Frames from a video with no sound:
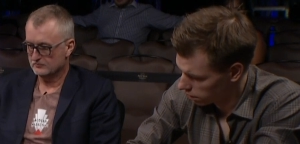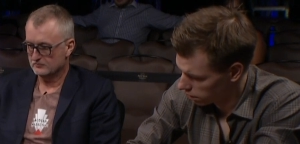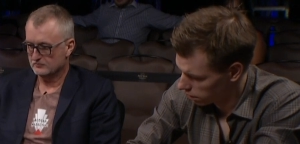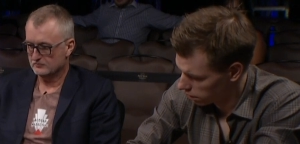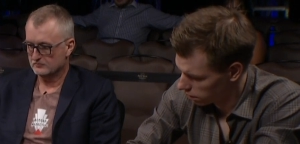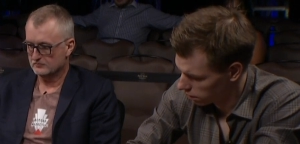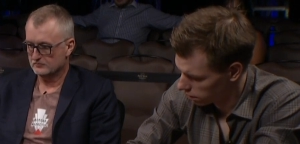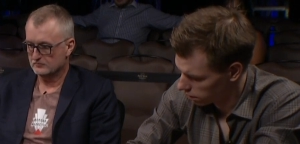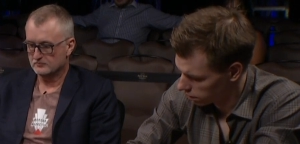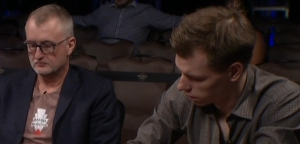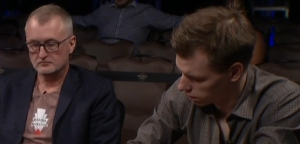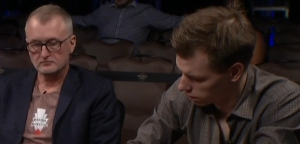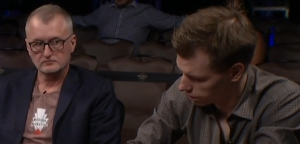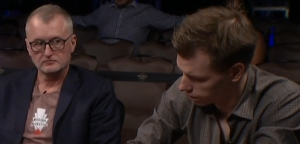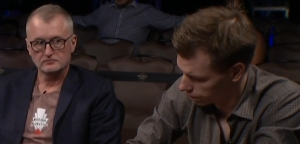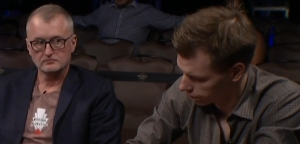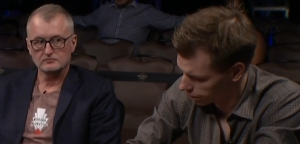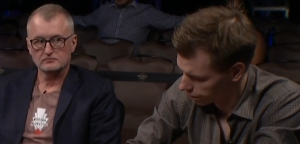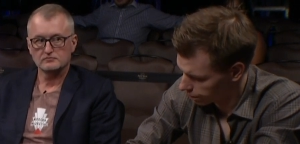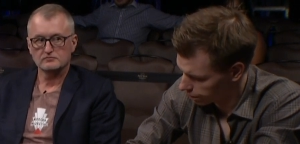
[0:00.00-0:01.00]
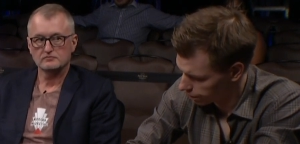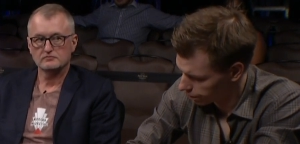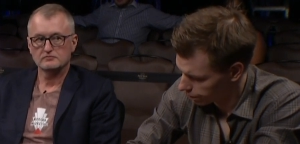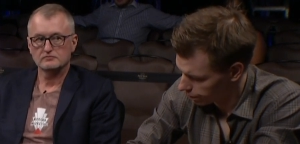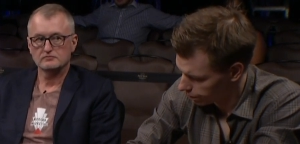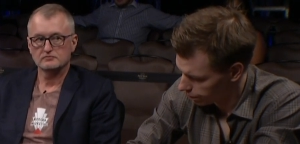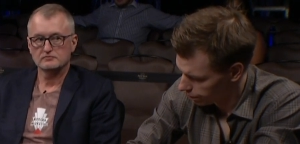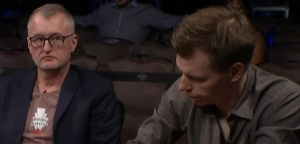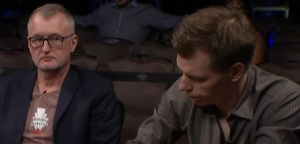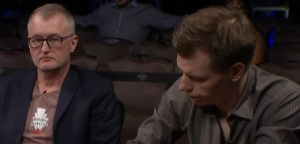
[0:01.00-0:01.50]

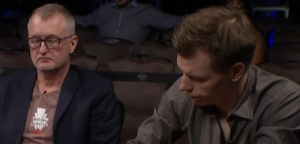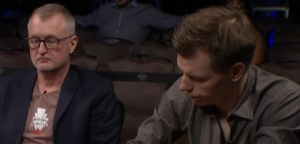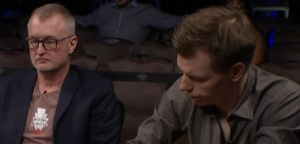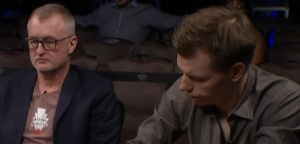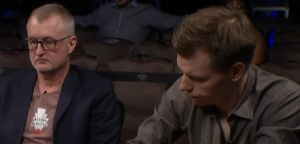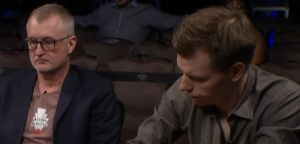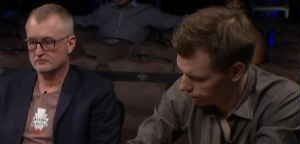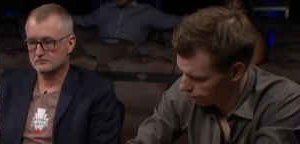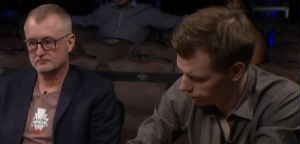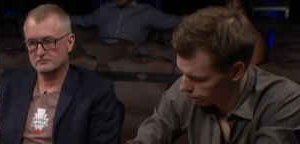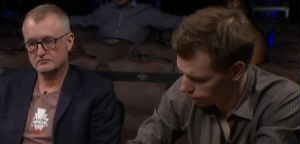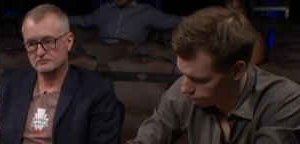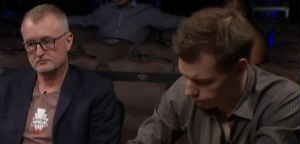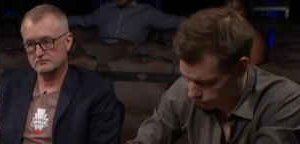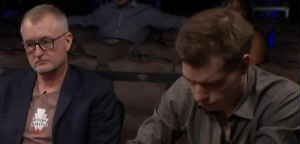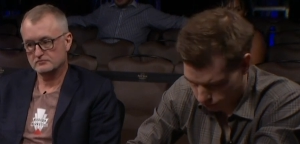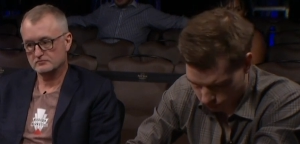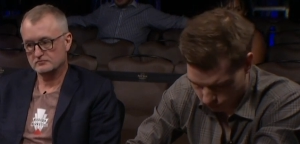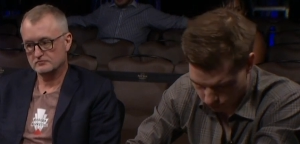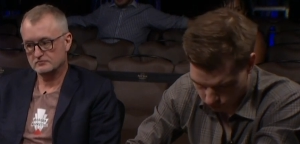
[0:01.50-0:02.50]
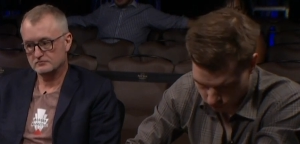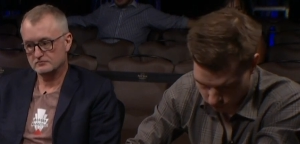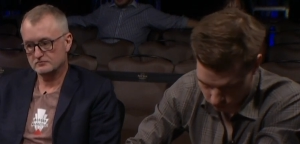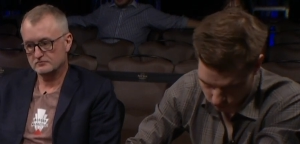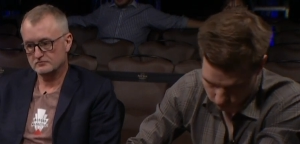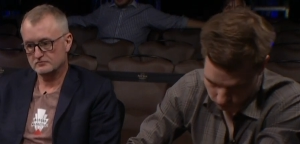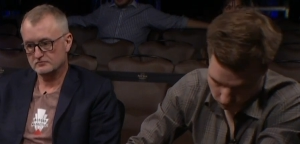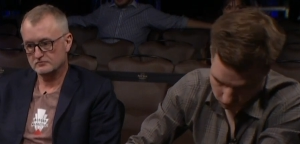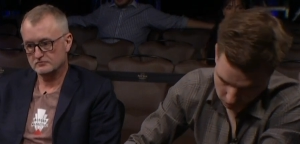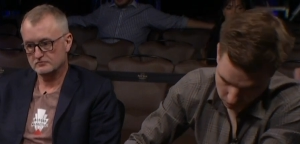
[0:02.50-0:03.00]

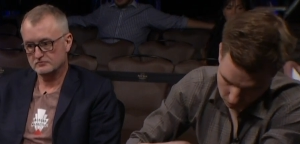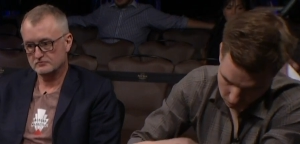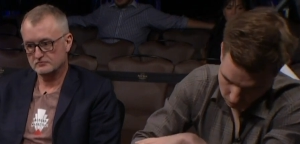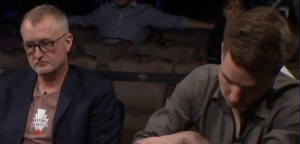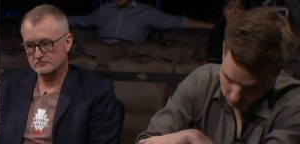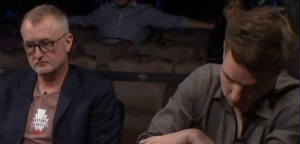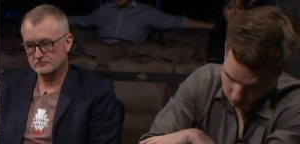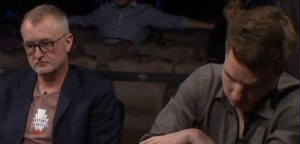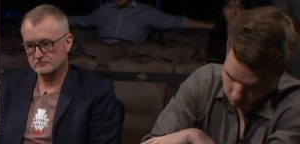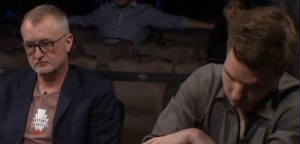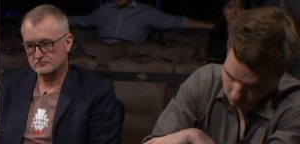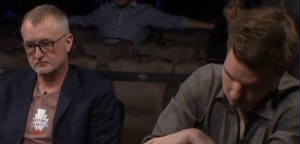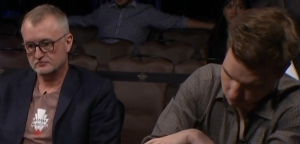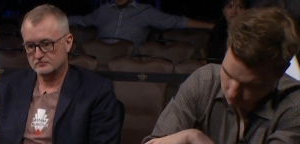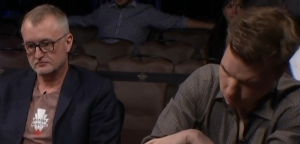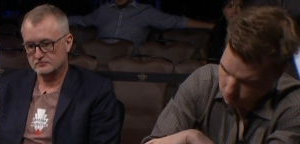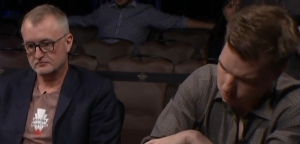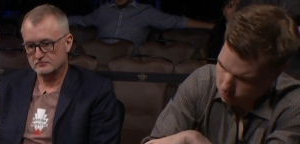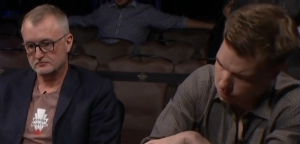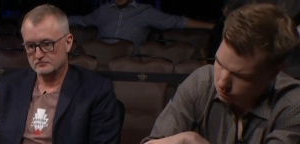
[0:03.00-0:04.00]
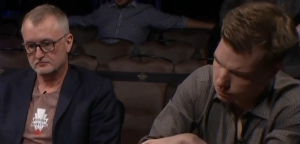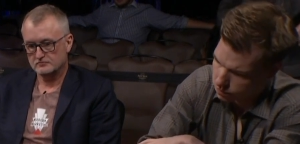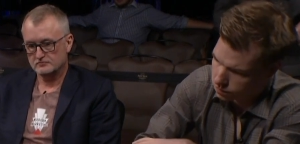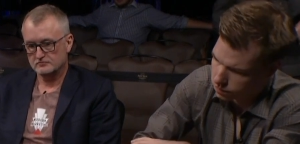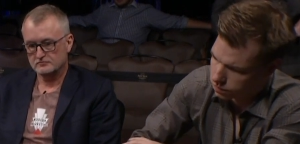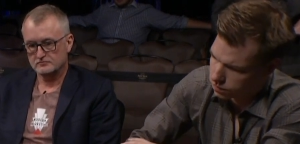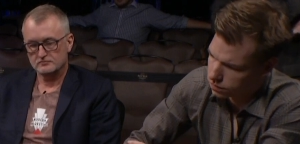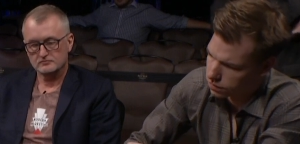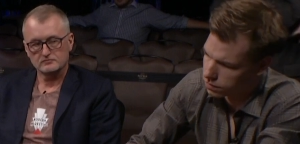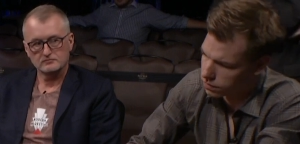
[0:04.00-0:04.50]

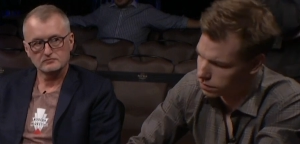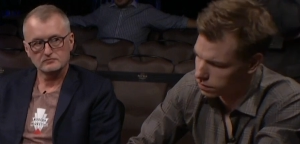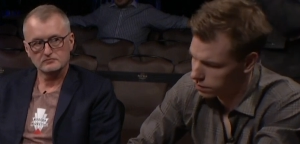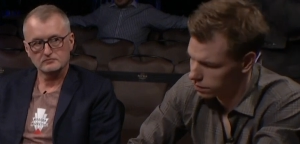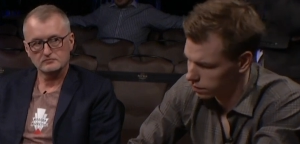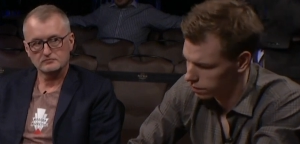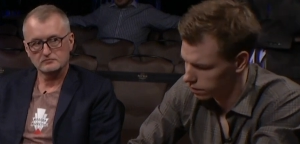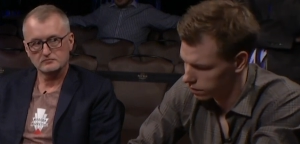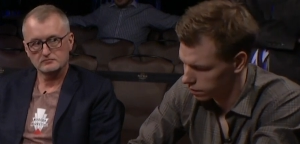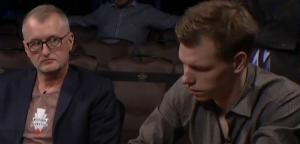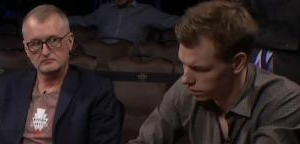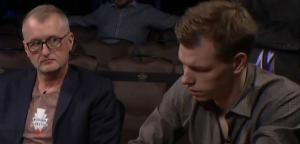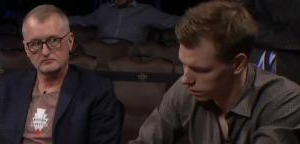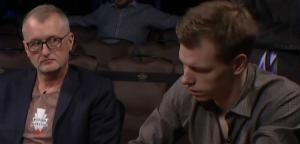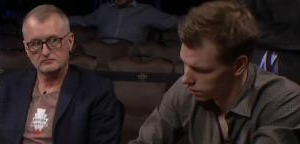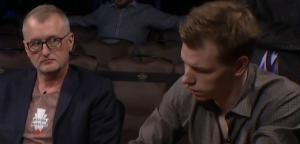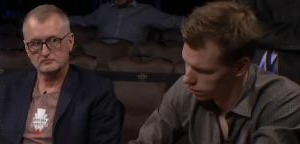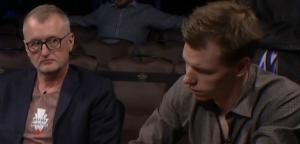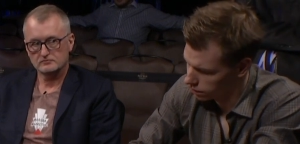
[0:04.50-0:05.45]
Nothing is said.